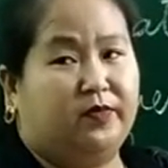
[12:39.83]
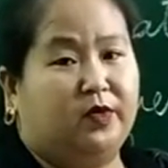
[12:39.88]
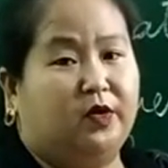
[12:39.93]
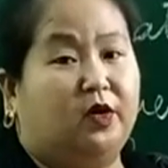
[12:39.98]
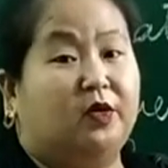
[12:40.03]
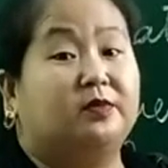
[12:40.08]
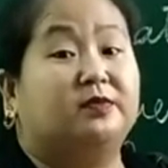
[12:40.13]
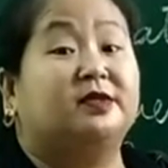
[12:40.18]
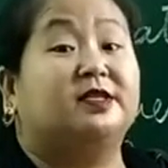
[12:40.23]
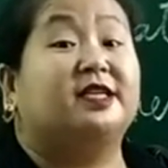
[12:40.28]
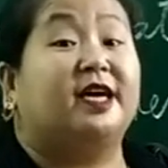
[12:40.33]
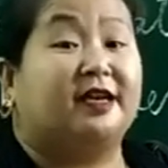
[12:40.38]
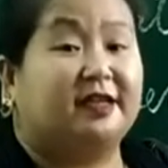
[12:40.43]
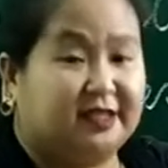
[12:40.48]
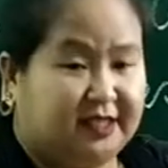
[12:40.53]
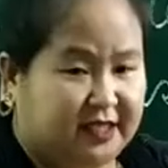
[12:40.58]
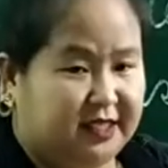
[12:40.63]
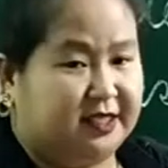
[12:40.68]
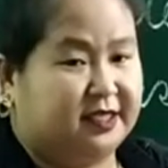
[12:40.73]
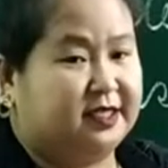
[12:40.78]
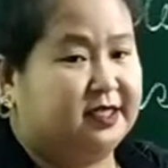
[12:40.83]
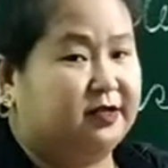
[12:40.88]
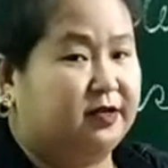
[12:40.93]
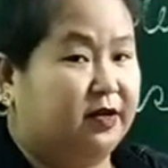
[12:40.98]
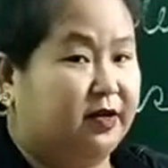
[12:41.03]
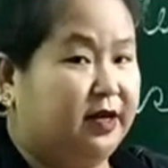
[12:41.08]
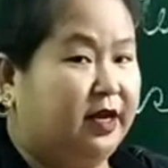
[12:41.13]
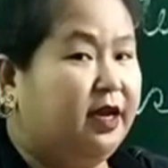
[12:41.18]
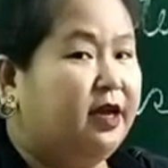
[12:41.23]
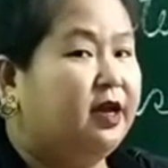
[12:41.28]
of success,
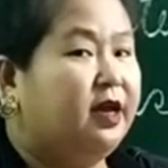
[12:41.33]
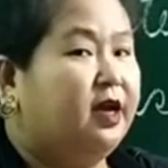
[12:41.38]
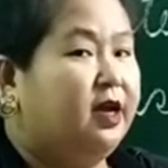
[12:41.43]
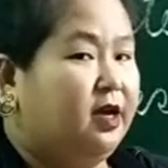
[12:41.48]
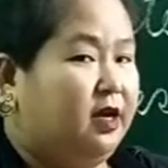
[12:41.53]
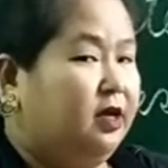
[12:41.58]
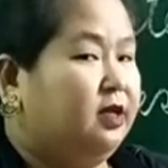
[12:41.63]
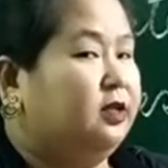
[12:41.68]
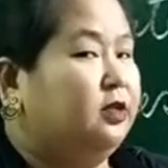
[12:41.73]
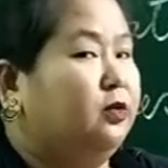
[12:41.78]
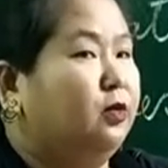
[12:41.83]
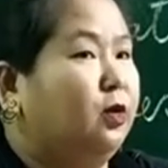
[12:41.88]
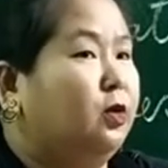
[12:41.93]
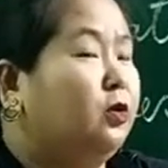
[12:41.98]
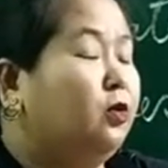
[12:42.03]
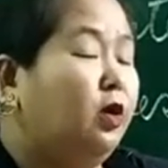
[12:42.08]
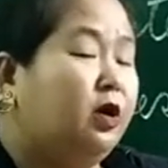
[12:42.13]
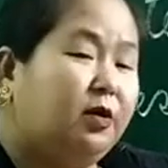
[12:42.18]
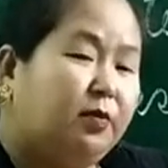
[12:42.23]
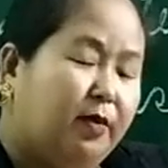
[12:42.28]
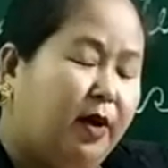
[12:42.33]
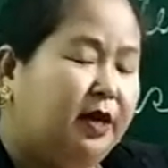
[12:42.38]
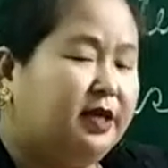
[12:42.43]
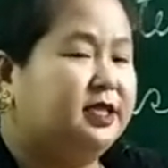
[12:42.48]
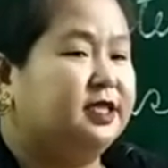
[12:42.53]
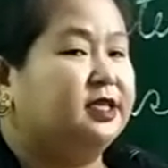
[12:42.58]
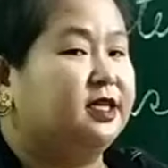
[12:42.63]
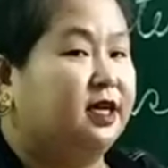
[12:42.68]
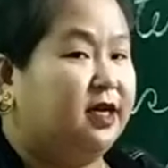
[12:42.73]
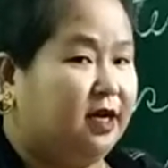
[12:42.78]
okay, though not much,
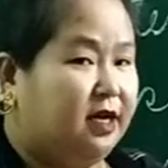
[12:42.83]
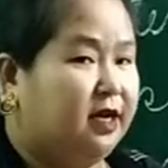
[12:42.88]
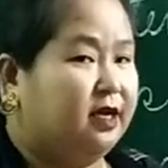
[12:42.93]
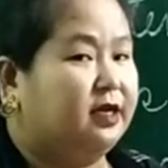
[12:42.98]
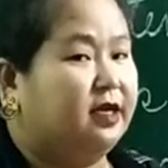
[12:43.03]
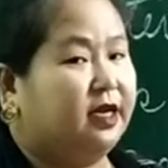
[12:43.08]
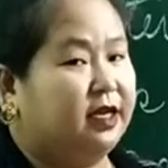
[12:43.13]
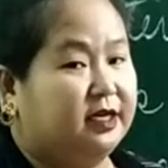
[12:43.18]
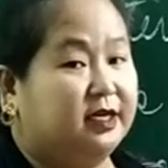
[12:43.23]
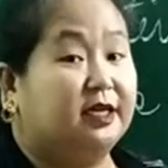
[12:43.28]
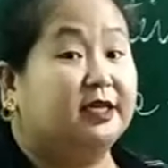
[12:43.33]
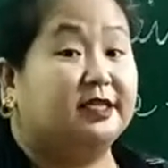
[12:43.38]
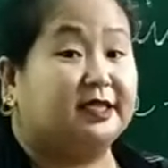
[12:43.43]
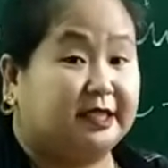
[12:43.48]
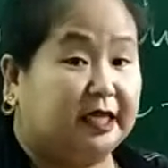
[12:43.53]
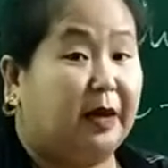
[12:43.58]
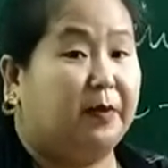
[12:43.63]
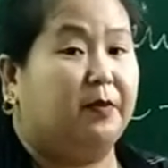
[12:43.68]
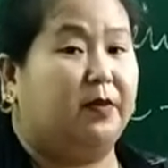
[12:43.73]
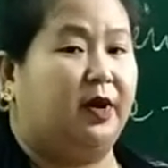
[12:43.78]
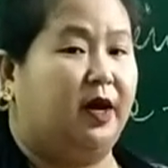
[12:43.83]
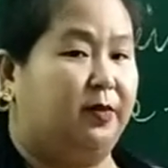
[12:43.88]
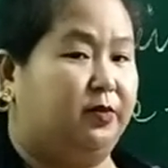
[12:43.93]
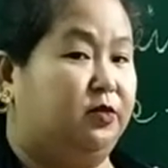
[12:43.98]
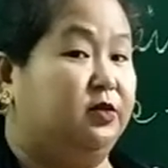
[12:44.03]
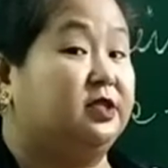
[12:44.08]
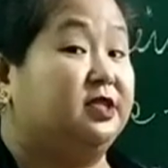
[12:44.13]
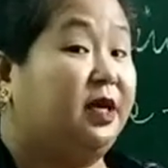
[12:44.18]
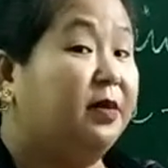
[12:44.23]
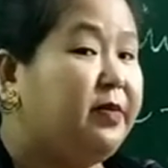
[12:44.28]
at least some, up
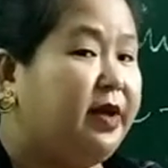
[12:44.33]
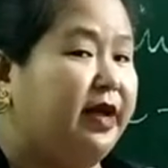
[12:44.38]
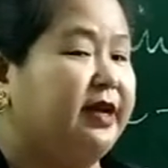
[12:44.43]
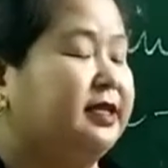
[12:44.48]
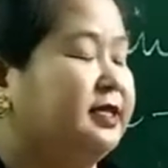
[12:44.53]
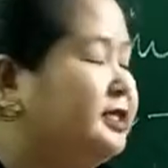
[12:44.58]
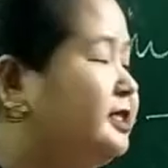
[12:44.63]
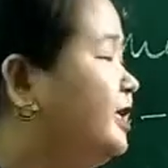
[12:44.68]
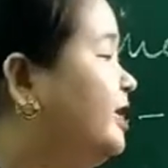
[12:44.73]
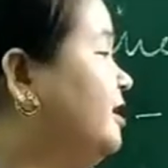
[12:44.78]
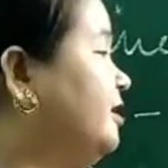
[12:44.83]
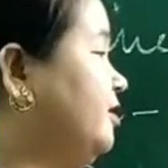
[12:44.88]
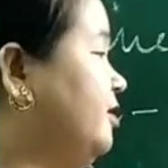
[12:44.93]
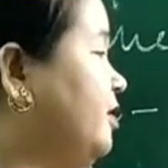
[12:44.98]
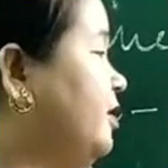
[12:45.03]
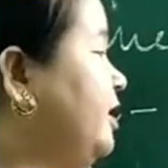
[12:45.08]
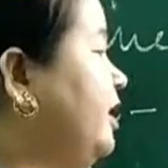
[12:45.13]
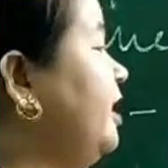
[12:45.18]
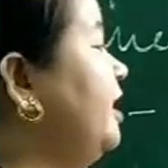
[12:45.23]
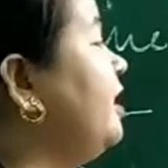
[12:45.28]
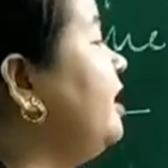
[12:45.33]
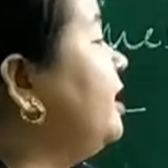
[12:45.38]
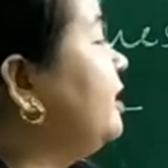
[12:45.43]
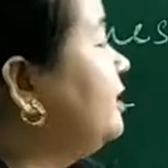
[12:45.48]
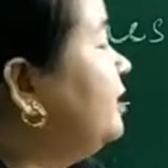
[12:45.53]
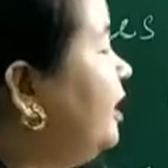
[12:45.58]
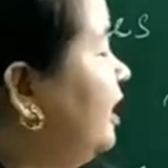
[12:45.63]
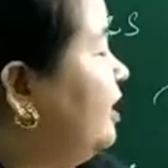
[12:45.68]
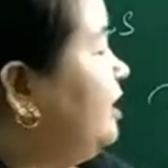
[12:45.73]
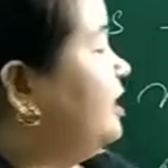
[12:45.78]
to some extent. Okay,
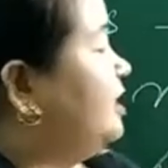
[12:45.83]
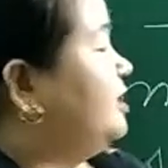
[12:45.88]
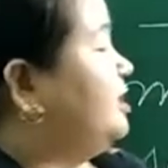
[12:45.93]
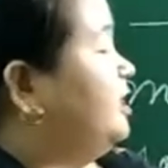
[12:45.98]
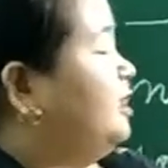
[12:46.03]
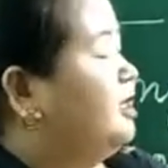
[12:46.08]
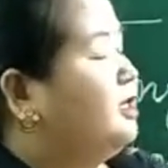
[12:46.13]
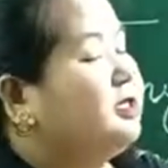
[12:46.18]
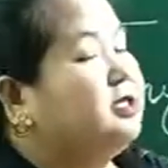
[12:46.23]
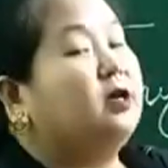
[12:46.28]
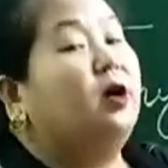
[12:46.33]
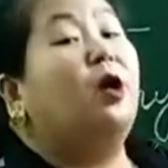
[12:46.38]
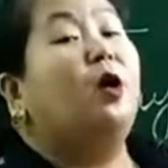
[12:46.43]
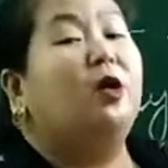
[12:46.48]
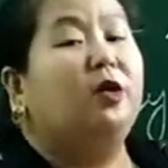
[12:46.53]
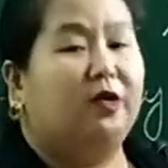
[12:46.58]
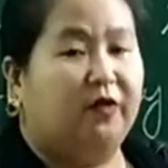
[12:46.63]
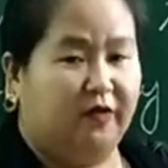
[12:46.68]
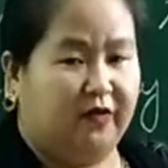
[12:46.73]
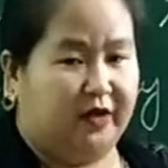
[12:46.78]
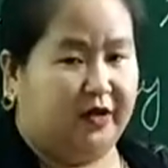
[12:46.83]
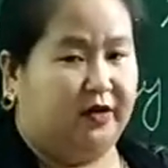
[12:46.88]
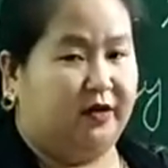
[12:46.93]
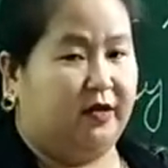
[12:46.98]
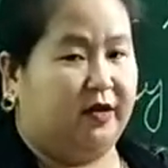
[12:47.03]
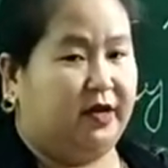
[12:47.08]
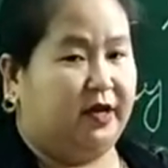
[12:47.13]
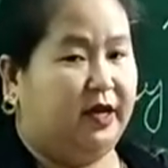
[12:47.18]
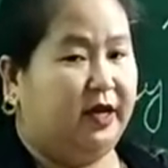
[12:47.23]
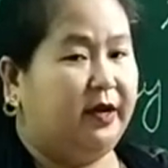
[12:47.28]
the little is all of it.
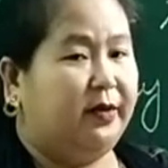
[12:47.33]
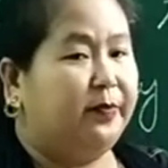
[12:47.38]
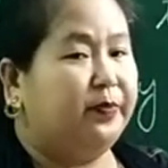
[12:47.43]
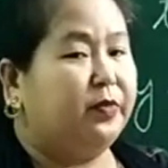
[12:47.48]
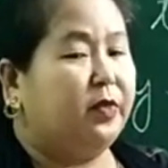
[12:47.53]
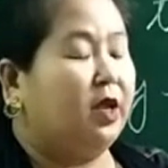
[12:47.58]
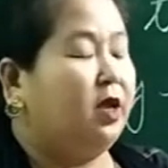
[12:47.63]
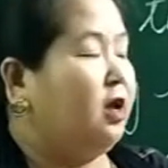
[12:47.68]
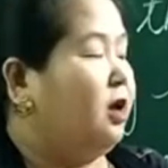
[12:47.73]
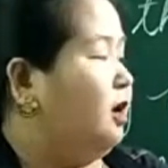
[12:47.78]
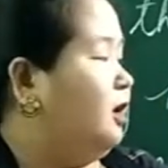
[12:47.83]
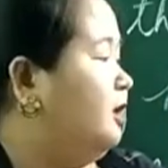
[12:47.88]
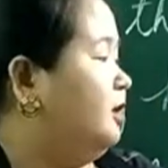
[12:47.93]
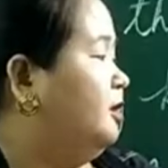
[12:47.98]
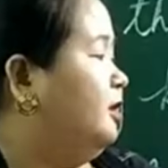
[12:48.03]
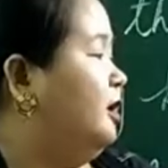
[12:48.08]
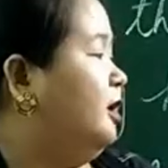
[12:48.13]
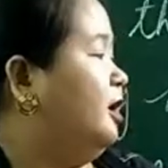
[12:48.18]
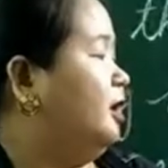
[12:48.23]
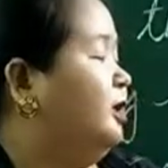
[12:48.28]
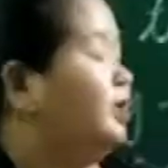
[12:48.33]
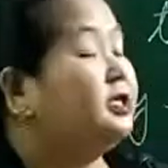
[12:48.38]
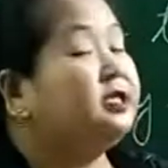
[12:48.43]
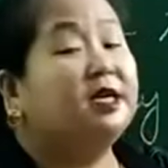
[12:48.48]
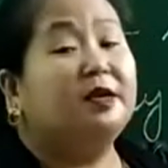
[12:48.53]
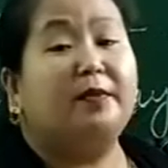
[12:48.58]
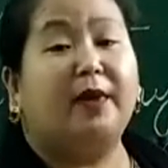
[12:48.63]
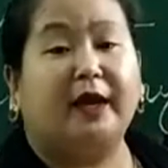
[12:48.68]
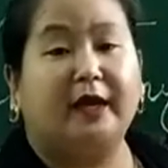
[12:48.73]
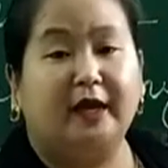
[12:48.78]
Okay, the
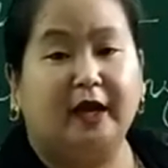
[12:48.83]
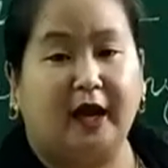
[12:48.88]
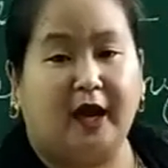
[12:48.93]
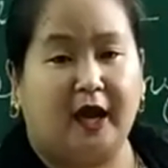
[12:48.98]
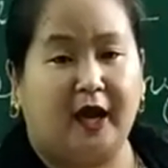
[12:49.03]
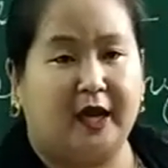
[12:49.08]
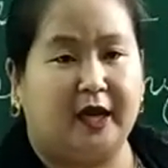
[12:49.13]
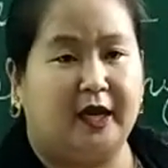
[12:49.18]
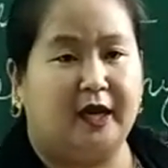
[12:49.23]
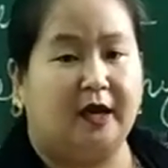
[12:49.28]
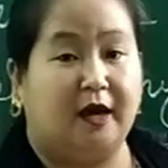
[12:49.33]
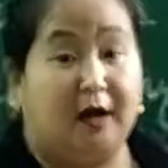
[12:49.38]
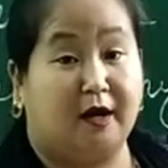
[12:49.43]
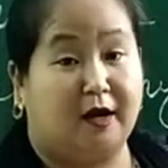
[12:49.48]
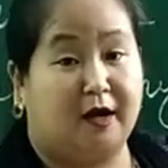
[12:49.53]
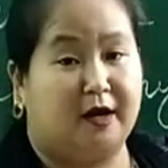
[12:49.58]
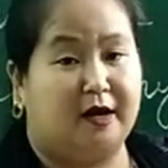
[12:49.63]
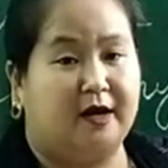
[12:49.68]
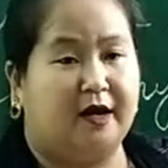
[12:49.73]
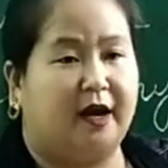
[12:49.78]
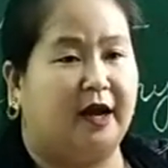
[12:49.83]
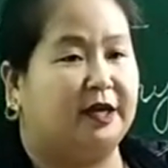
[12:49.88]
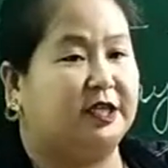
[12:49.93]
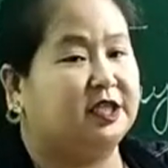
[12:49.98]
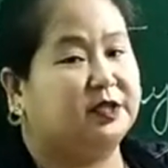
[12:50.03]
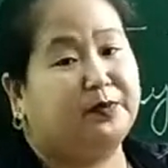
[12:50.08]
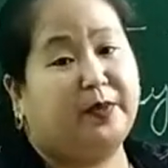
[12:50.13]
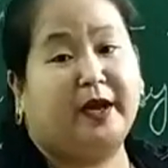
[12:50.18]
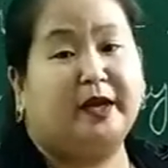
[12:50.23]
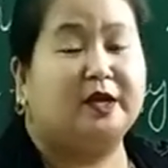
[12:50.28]
little money I earn, I
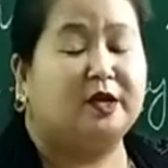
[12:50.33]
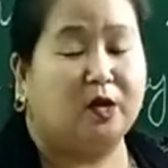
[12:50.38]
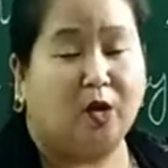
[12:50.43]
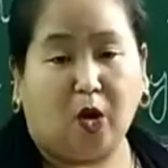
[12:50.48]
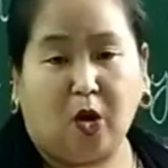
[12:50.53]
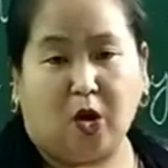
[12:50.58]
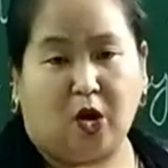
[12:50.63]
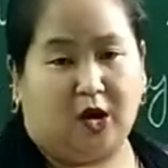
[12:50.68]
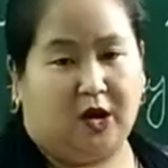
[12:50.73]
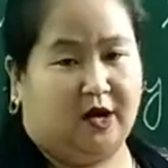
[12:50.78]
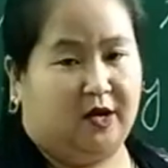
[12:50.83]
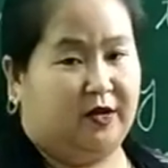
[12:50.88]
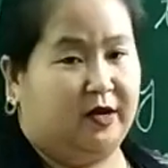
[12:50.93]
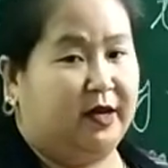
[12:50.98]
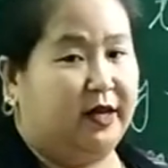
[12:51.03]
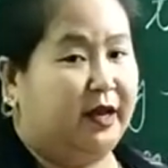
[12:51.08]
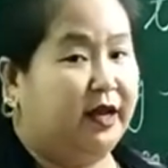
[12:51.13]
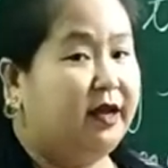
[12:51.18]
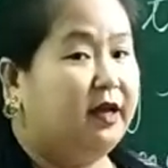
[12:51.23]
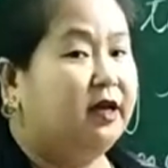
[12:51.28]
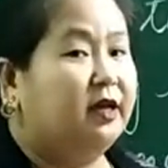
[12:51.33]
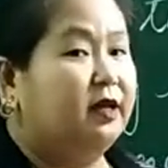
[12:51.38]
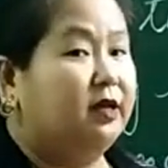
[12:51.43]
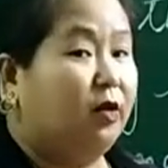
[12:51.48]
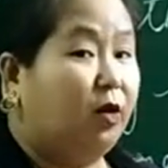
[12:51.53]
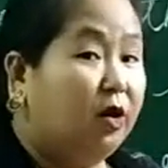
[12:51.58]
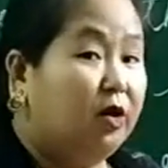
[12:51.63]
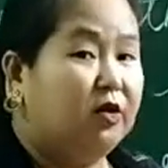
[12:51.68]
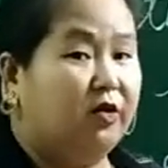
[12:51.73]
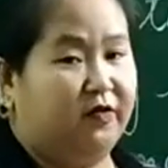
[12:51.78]
spent all. Okay,
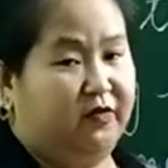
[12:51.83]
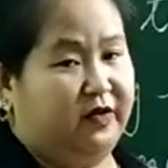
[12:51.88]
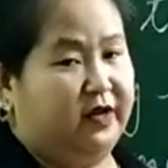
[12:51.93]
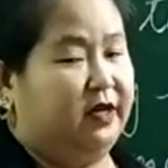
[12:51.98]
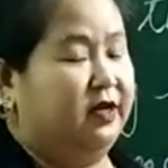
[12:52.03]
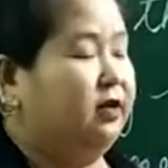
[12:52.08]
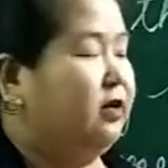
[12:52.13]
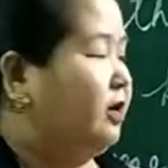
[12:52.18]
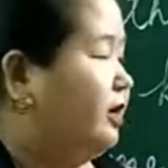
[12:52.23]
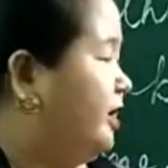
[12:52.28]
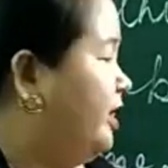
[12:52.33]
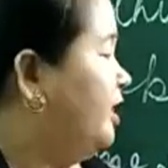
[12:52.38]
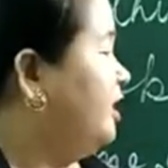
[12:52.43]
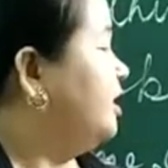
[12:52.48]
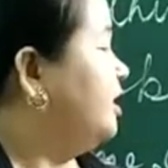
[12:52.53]
all of it. Okay,